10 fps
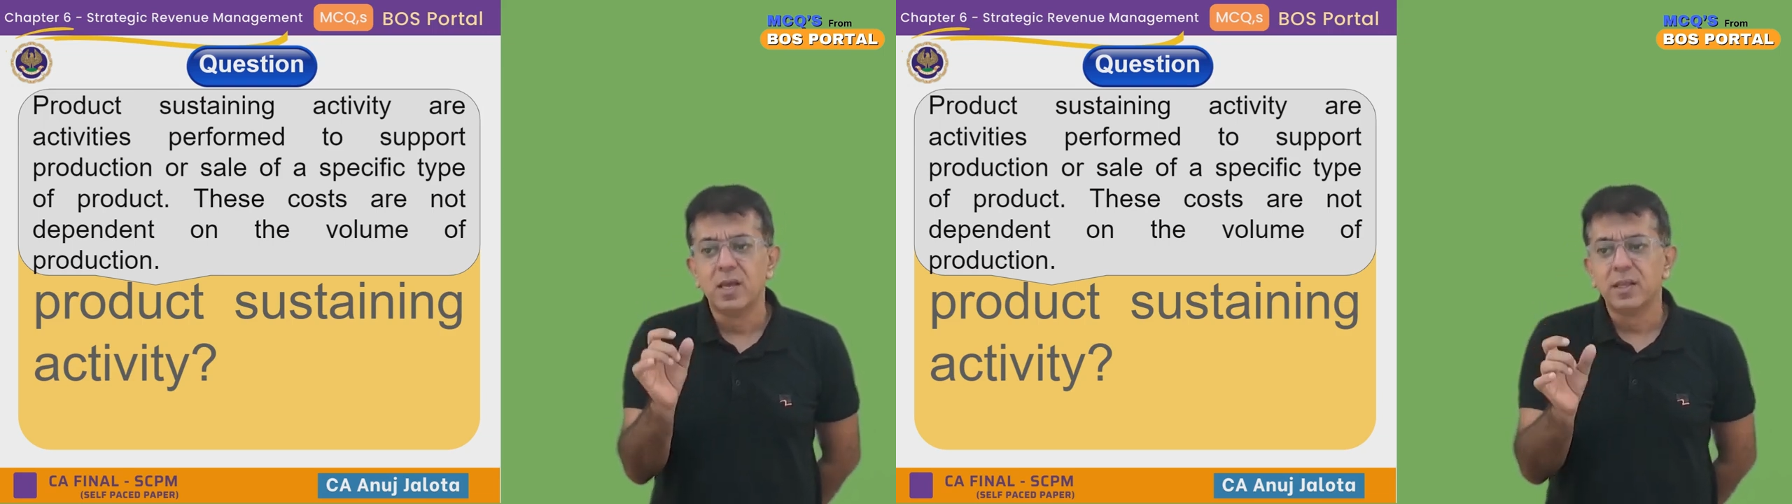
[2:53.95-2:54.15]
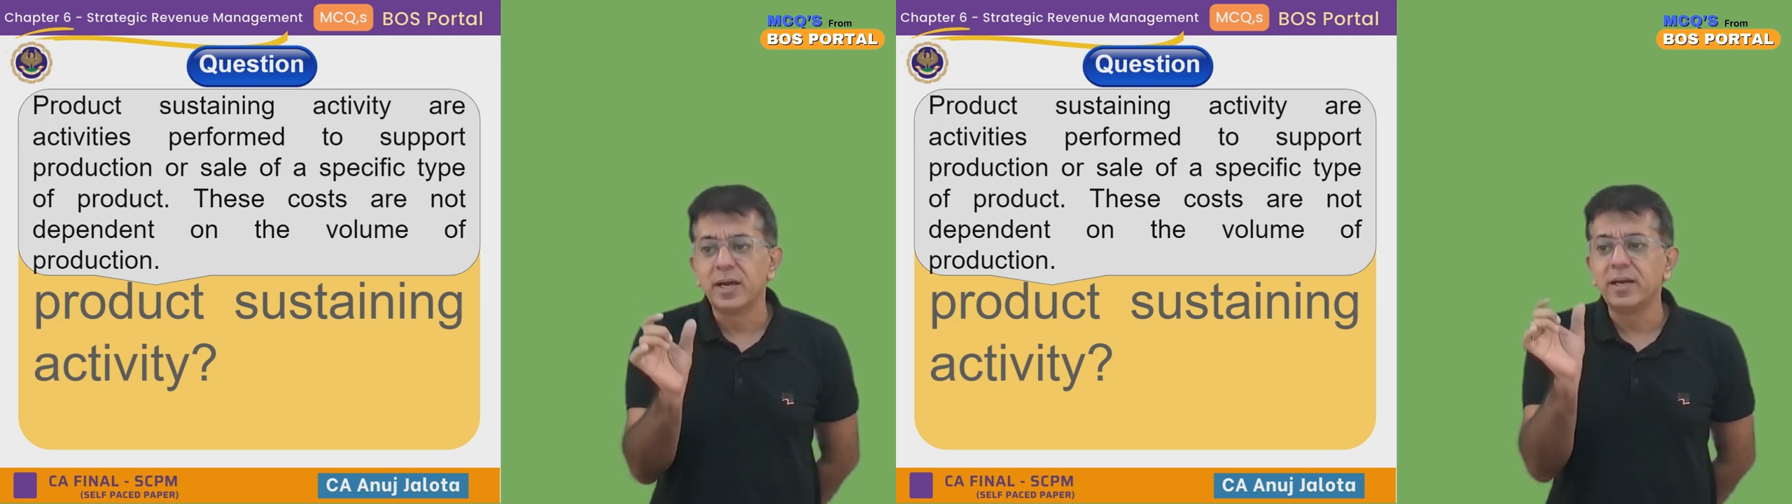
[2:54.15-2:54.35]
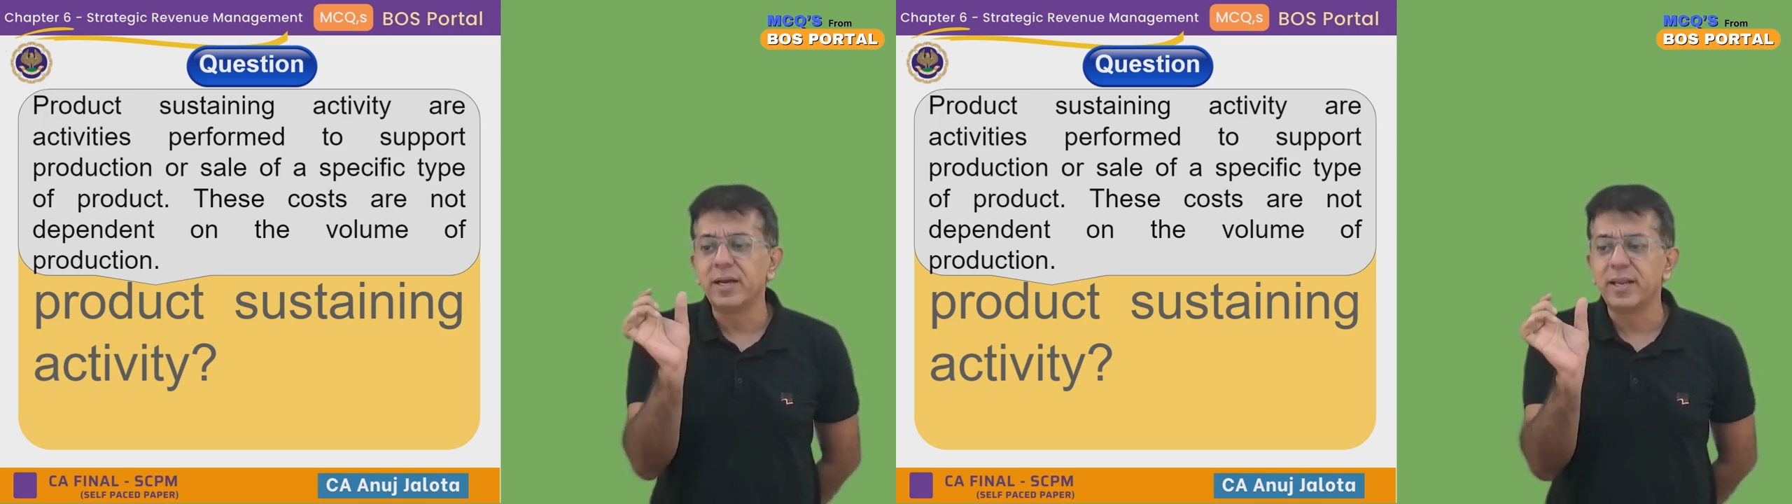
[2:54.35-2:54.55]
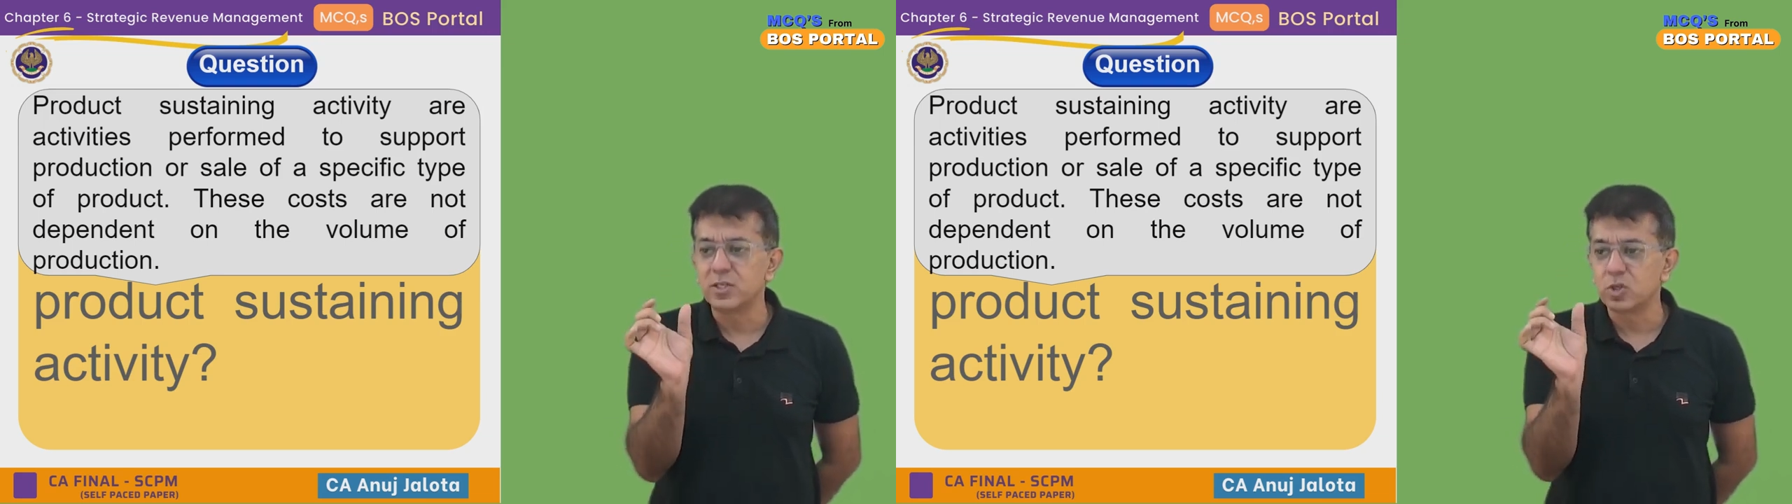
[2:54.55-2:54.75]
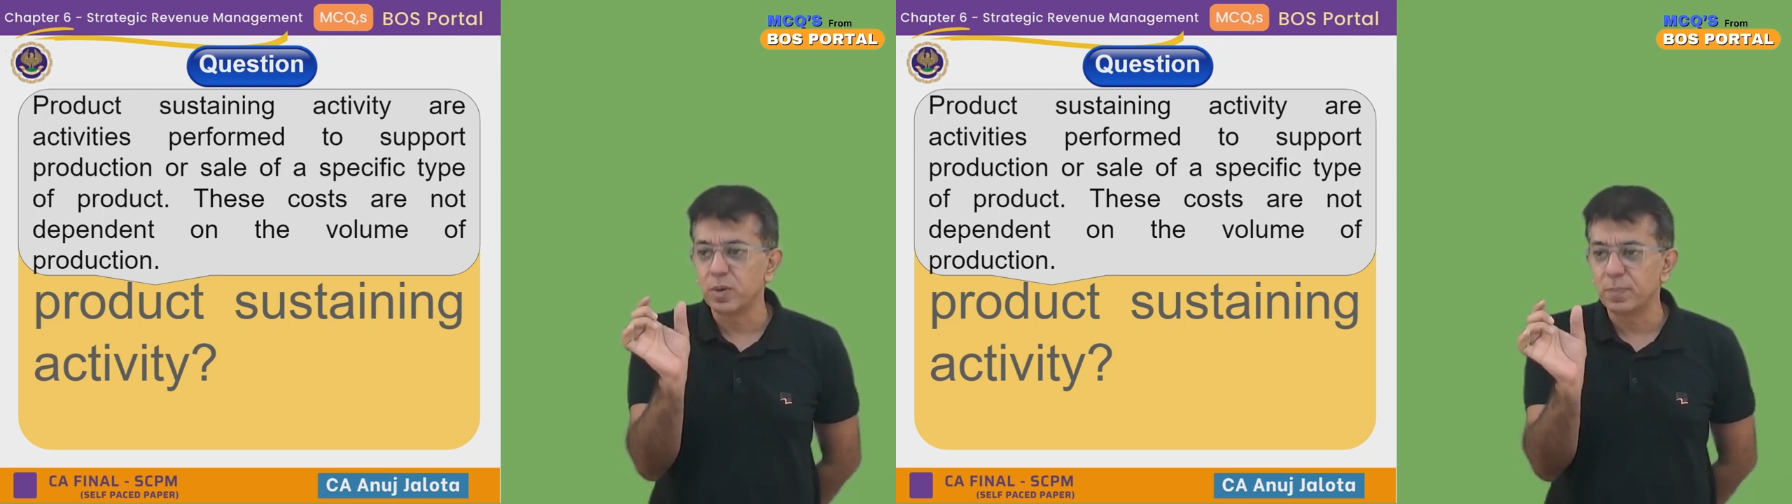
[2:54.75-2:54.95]
that it
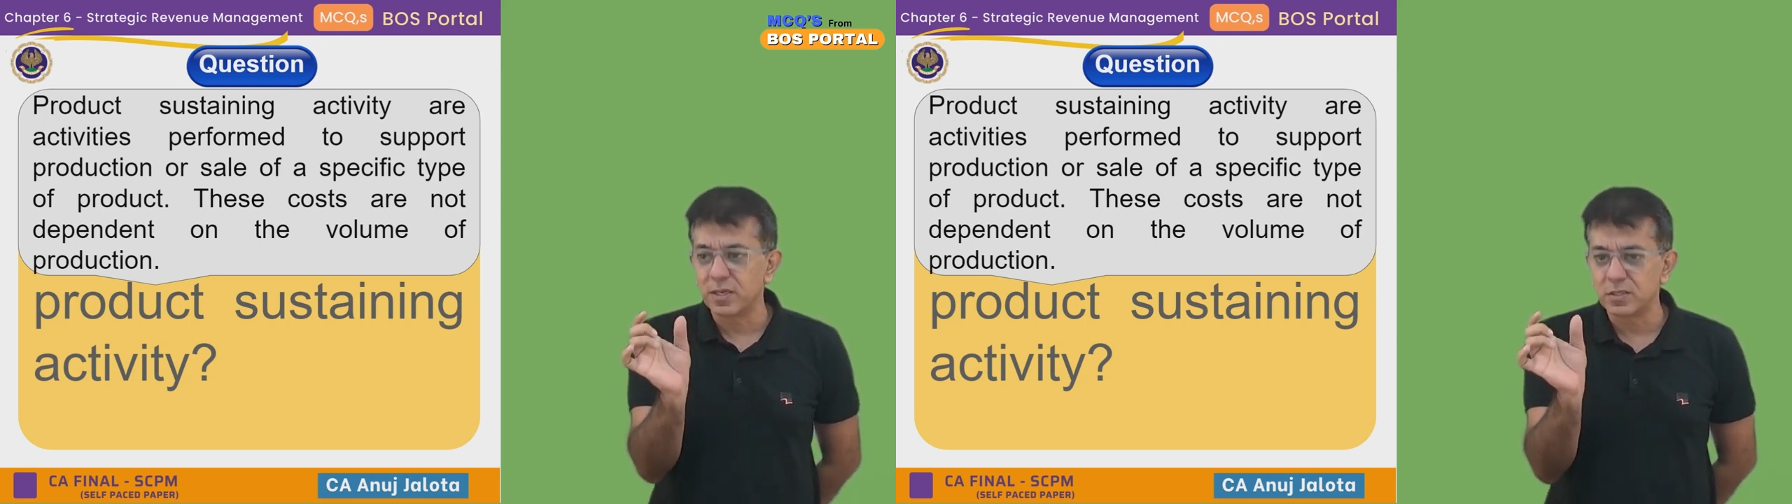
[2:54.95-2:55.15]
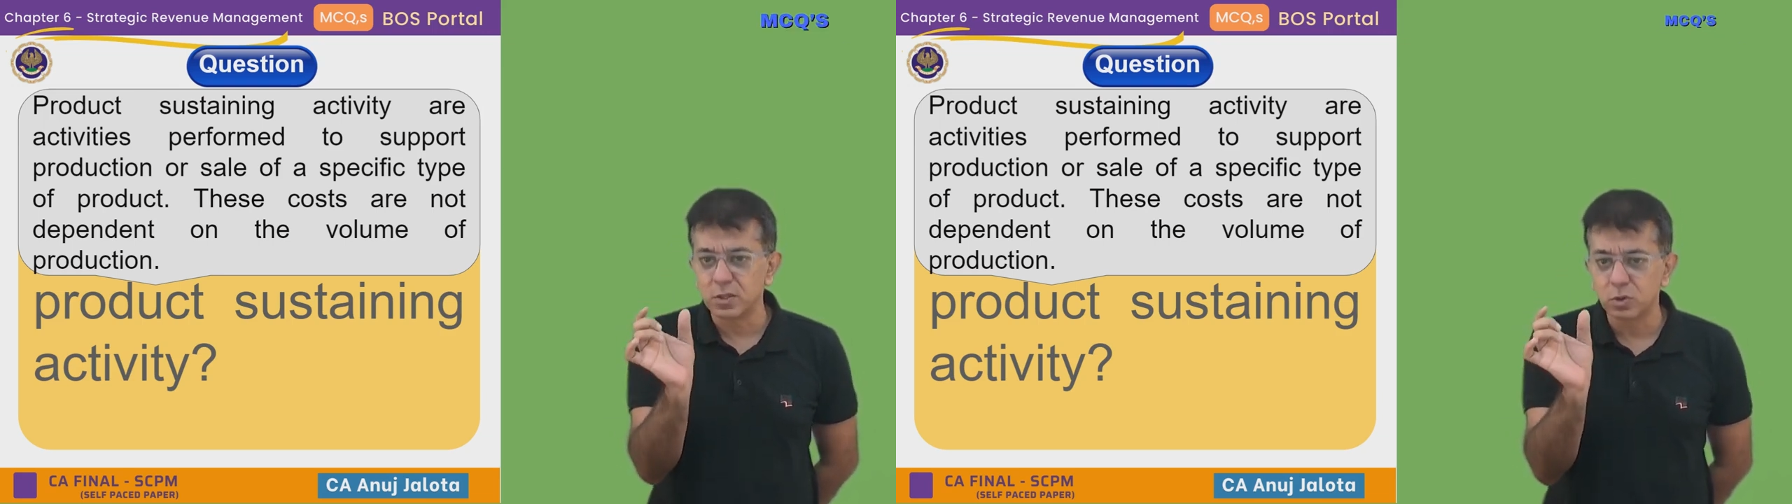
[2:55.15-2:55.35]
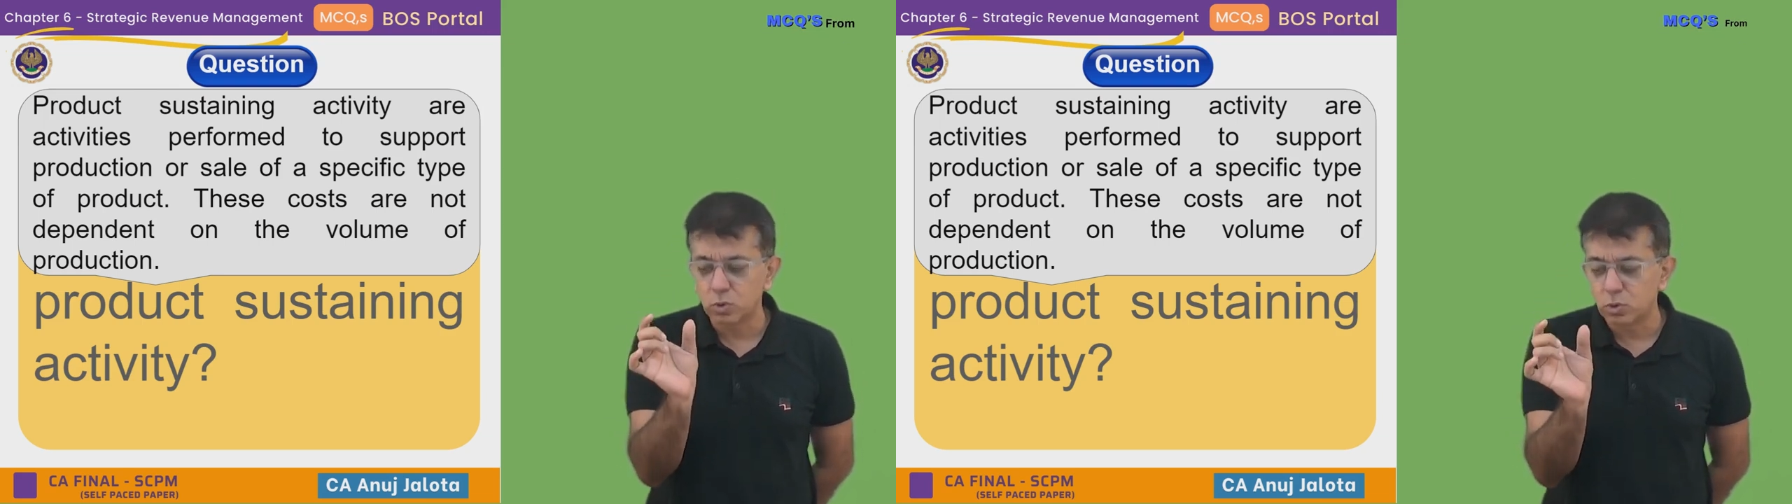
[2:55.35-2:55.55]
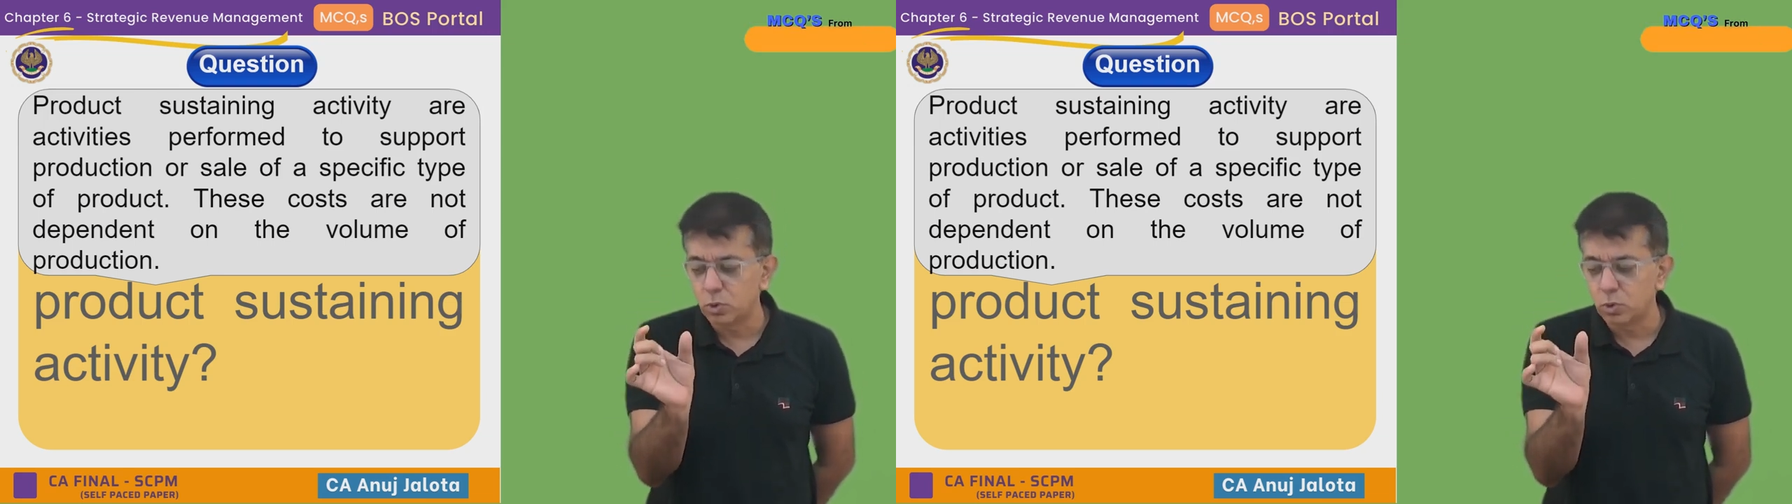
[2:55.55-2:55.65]
has to be passing